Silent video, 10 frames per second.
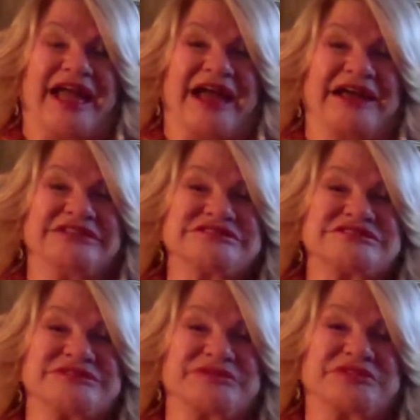And
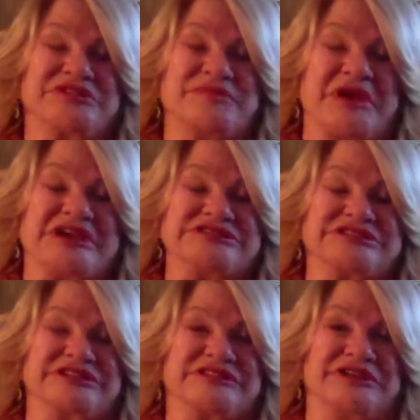the
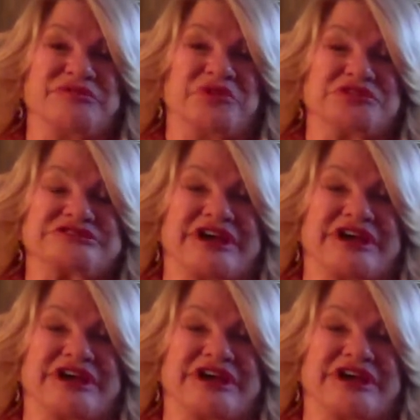amazing thing was,